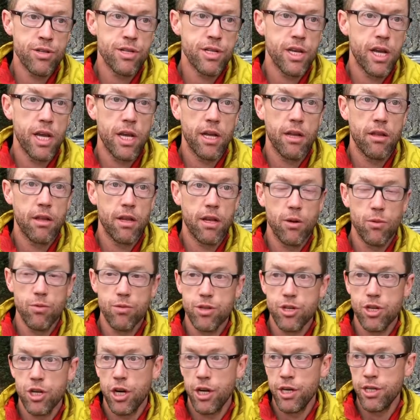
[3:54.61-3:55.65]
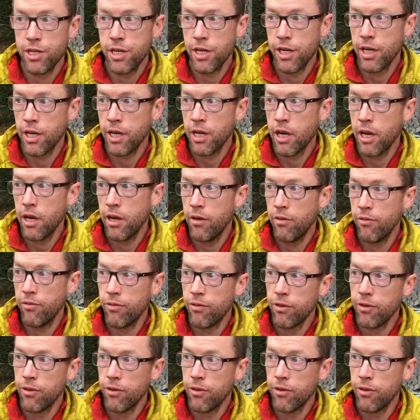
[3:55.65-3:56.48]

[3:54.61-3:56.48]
say that it was charging kind of